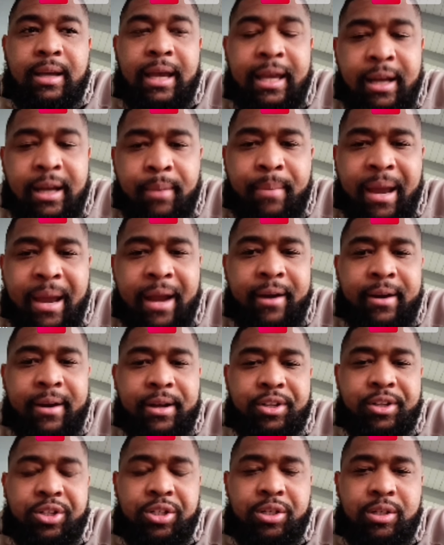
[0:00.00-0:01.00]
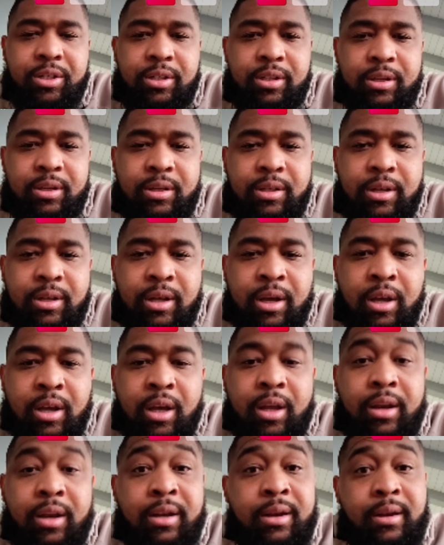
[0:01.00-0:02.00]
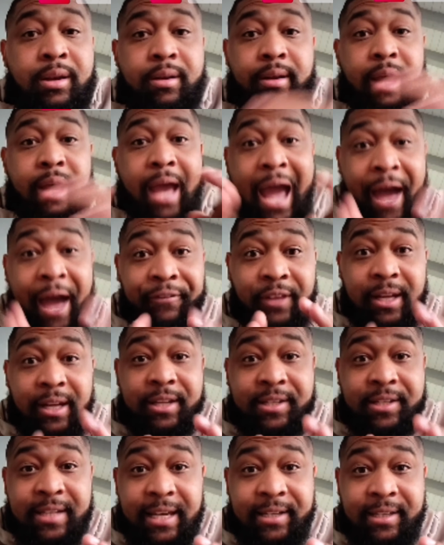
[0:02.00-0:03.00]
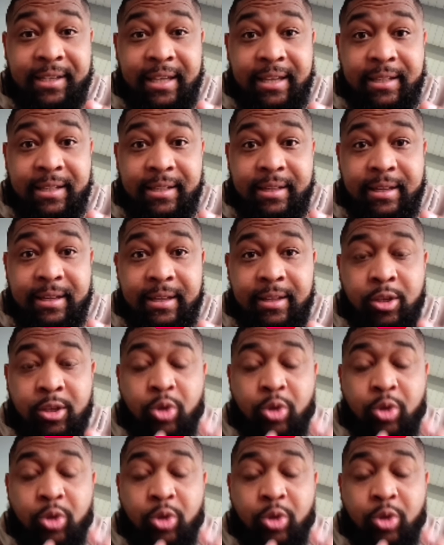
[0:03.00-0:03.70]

in a marriage. After the 60s,